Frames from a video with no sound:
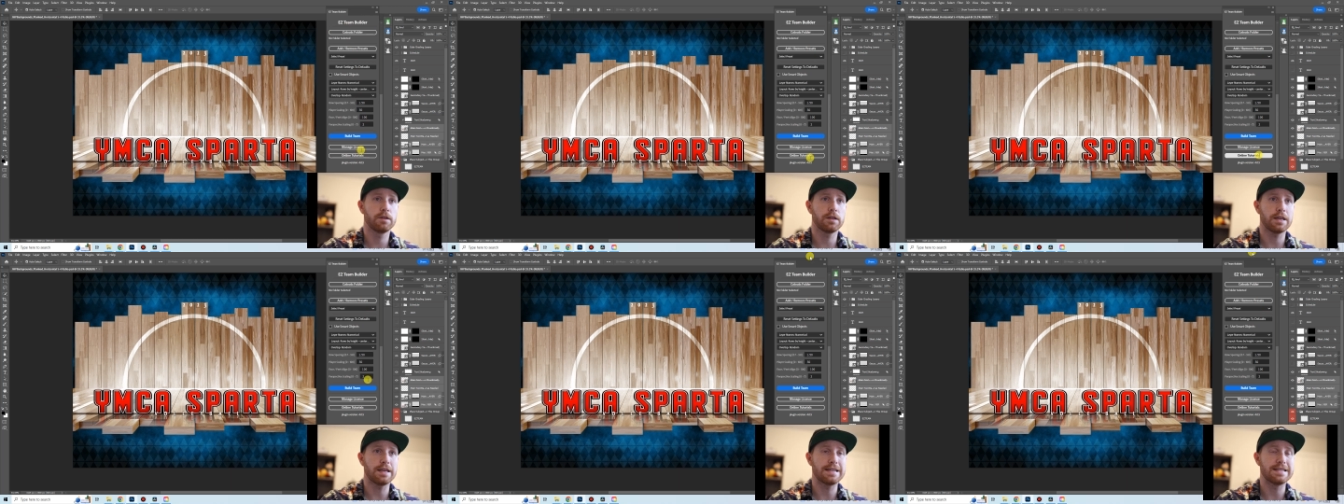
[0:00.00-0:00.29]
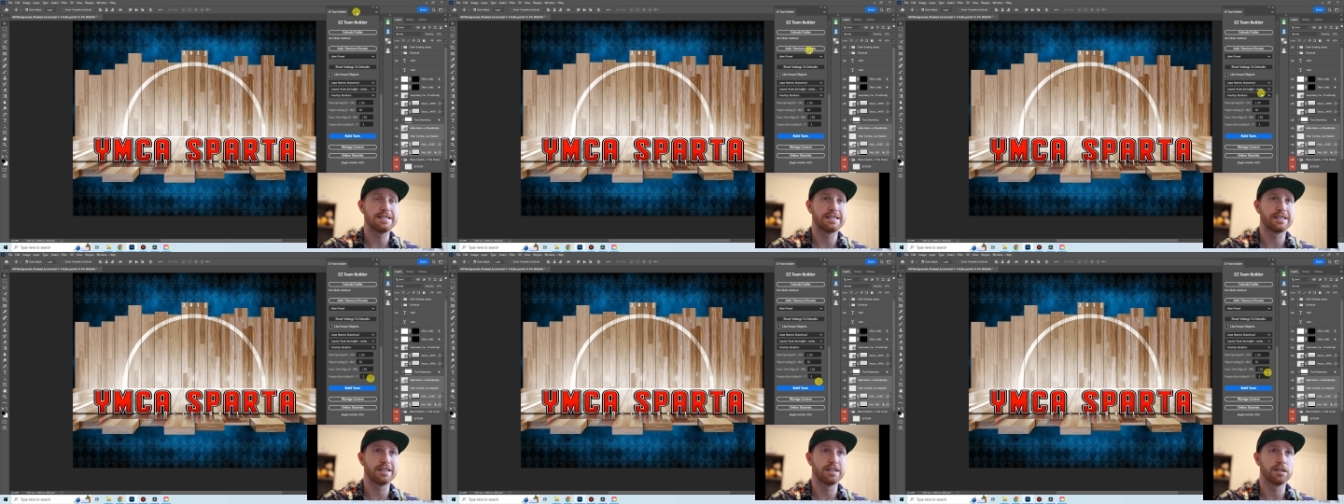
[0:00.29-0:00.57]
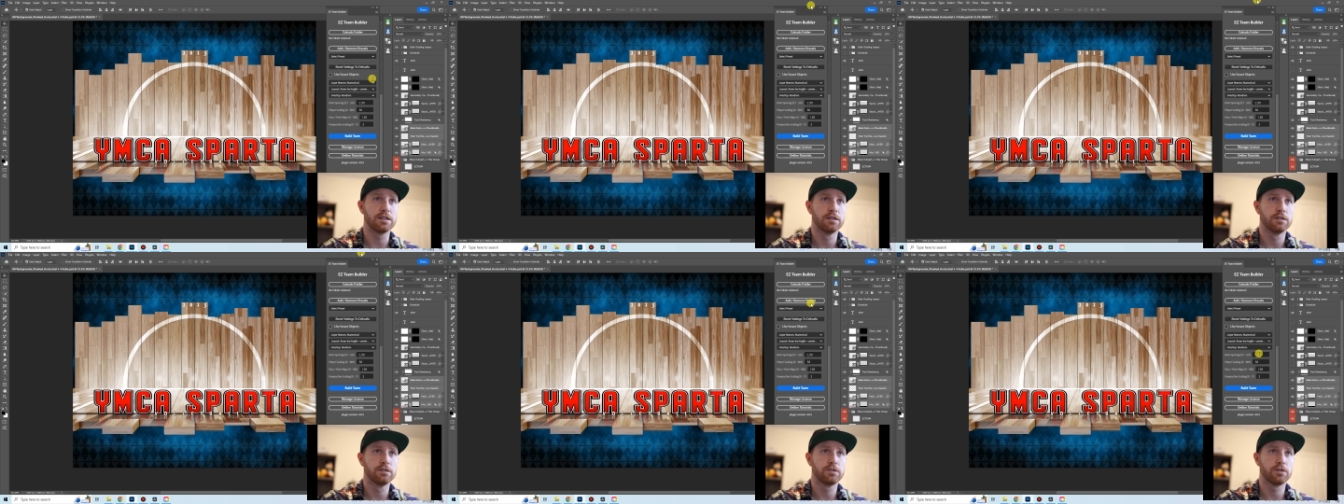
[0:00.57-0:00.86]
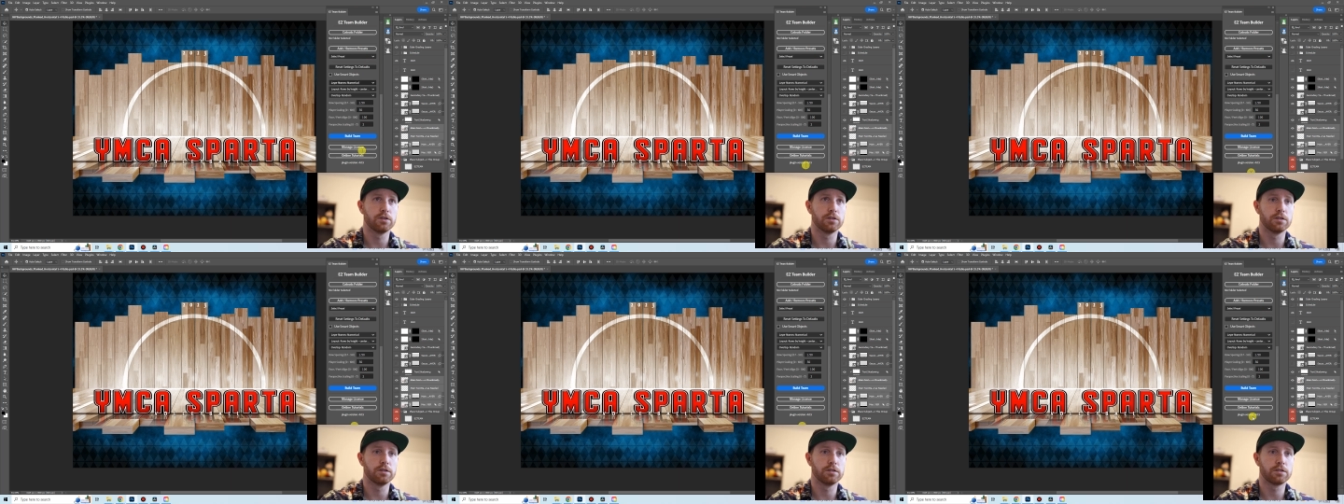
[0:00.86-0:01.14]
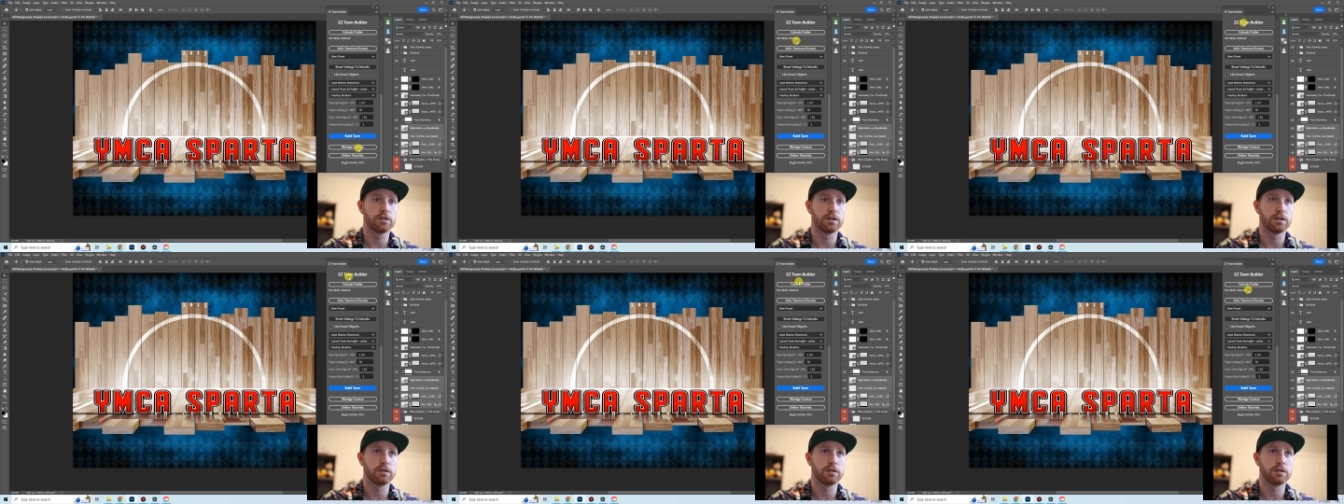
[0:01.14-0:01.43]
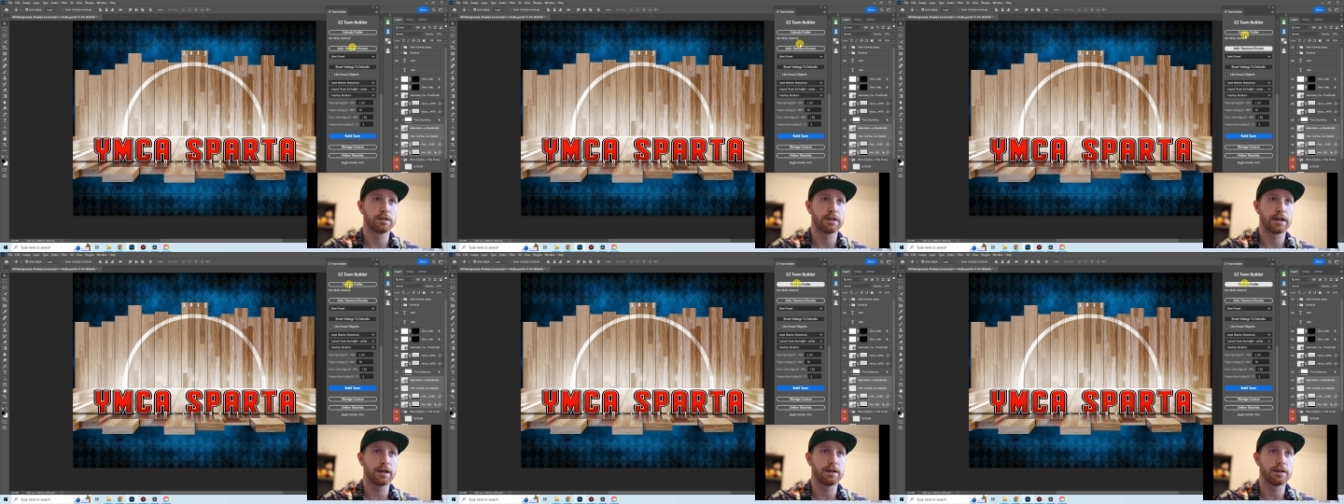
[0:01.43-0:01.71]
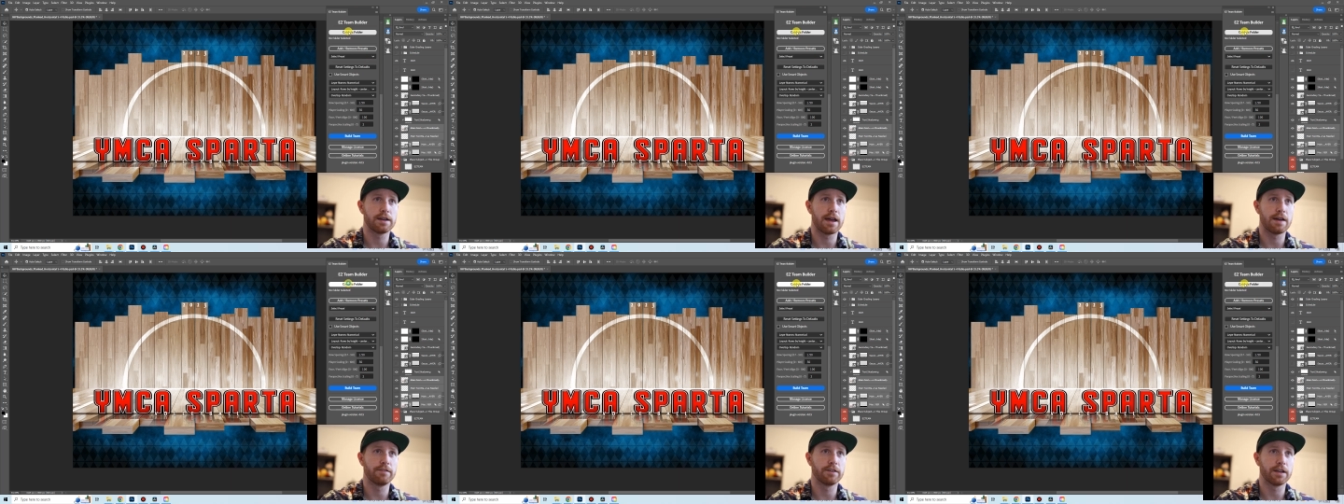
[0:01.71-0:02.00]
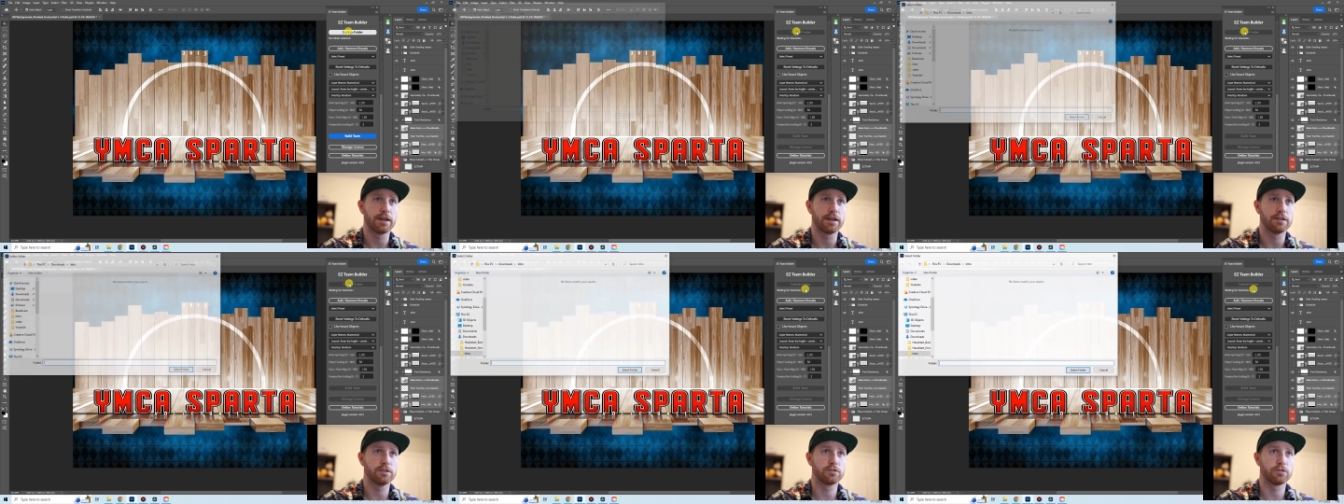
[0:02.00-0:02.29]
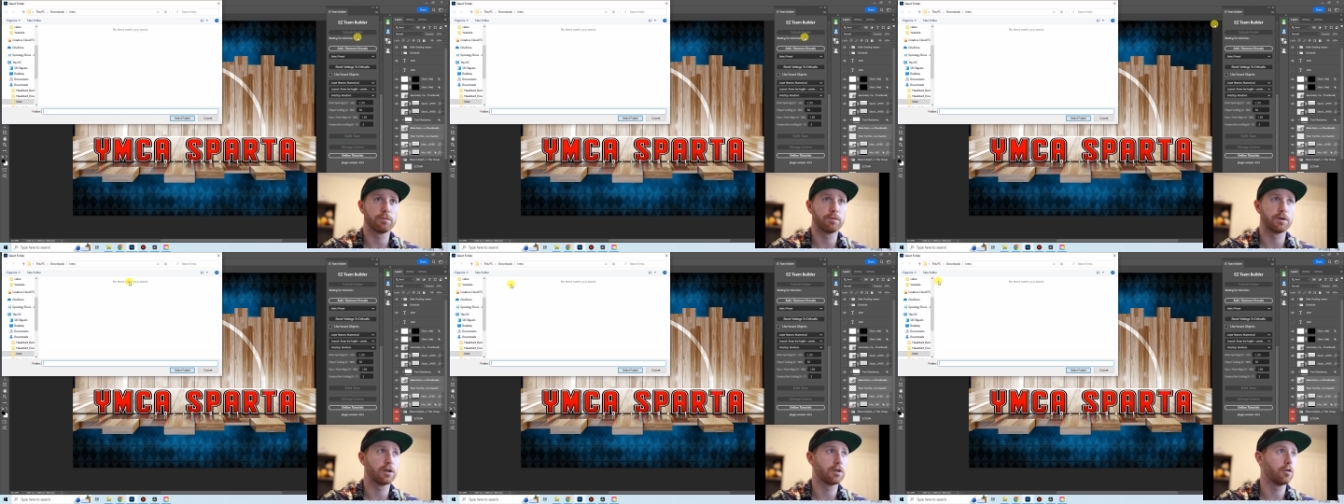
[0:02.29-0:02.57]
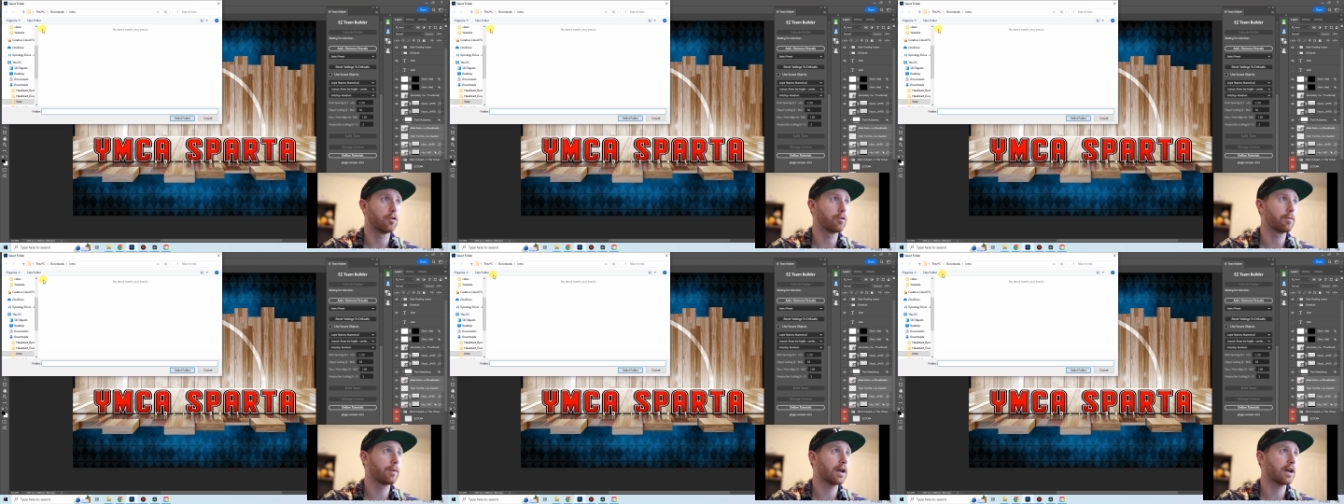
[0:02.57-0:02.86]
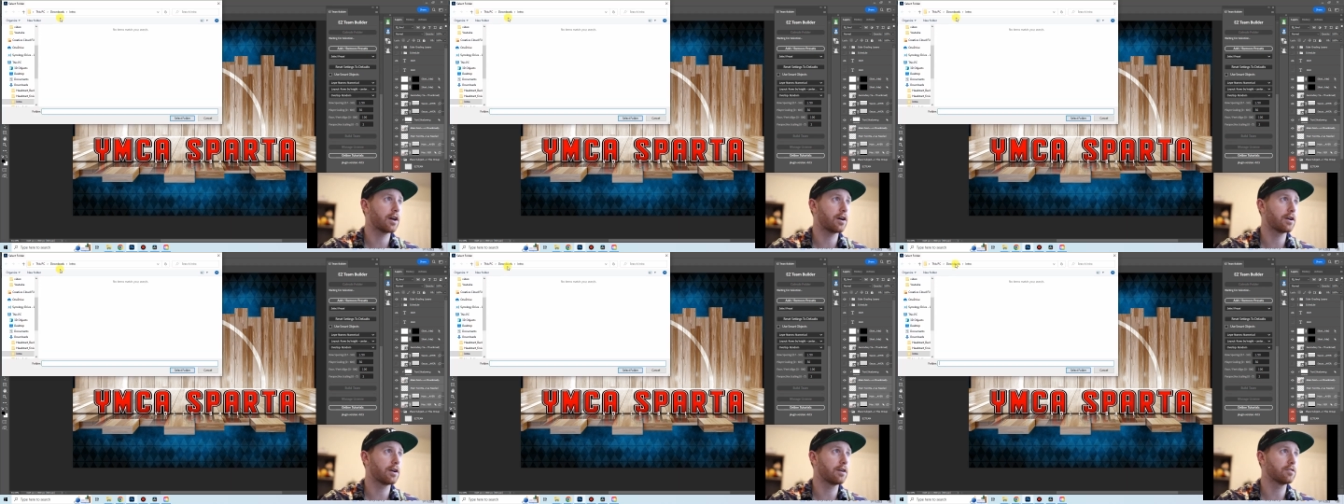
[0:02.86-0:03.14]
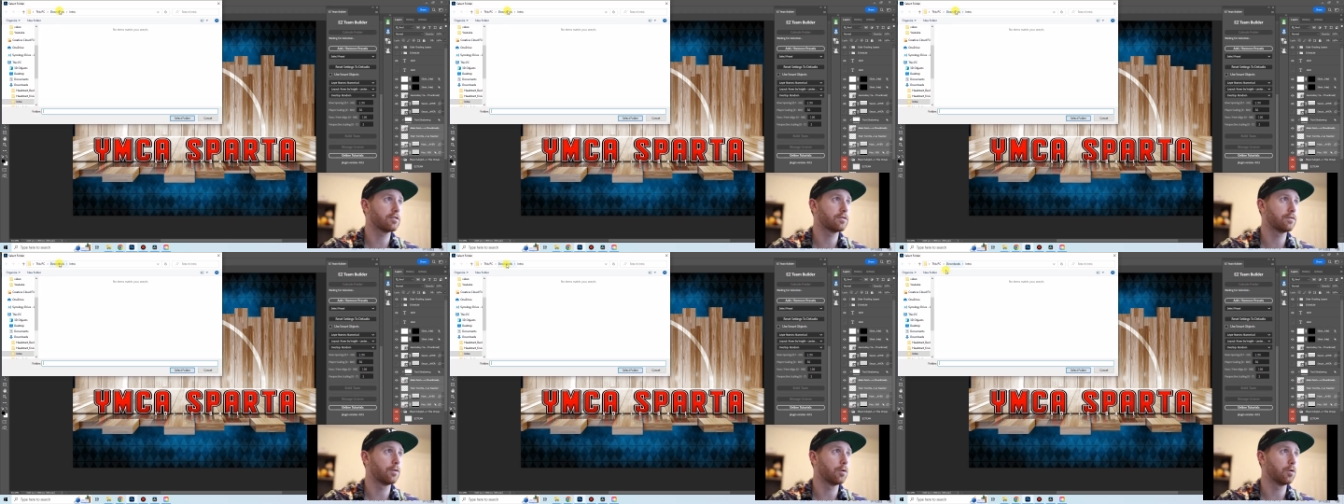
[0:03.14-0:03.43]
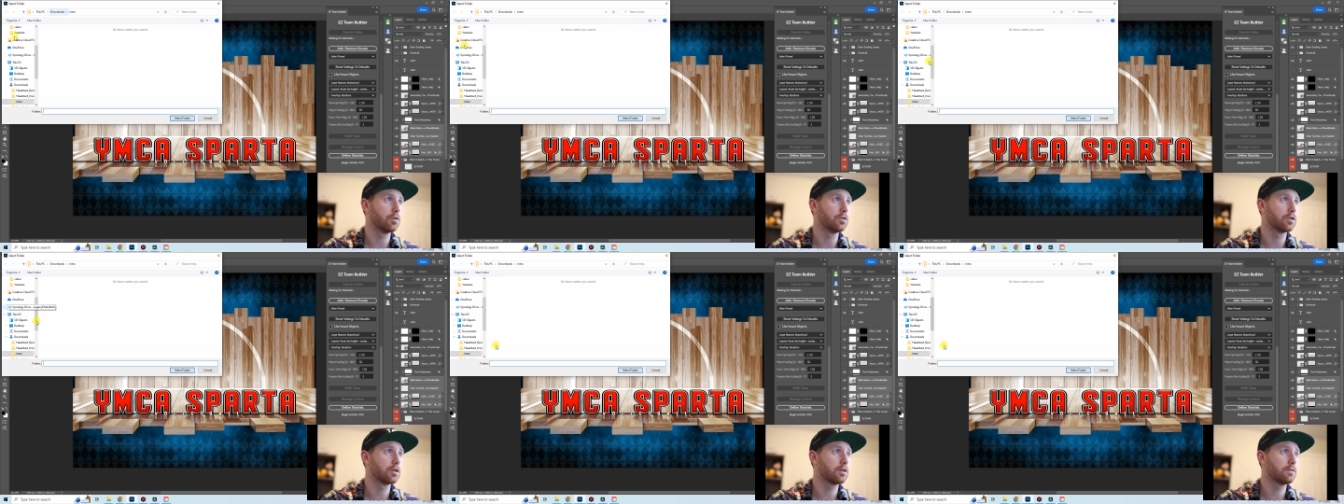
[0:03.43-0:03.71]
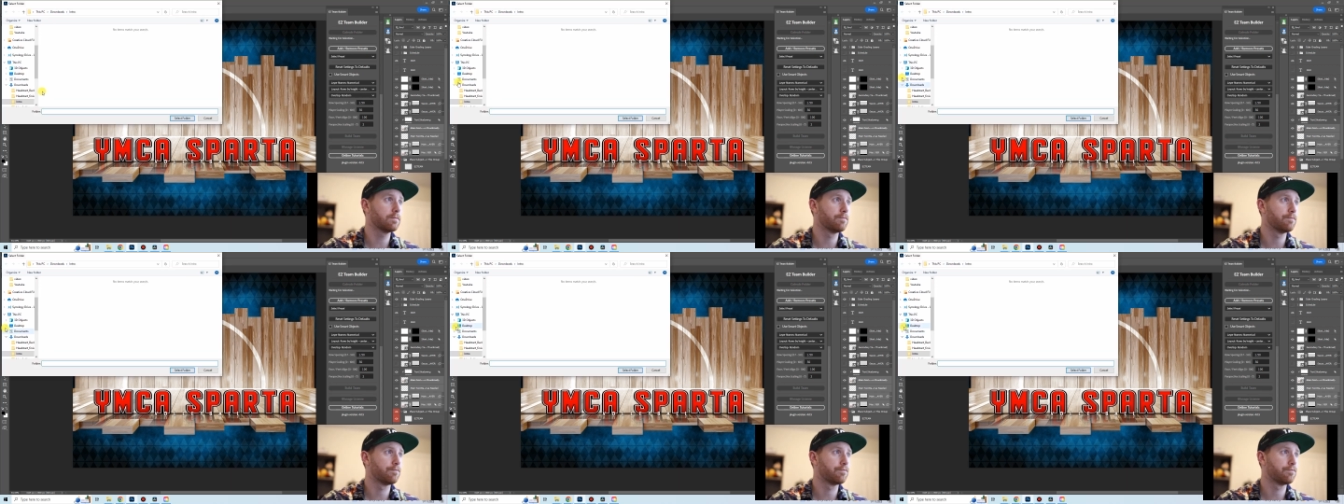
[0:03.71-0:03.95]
easy to kind of navigate. So I'm going to go to my cutouts folder,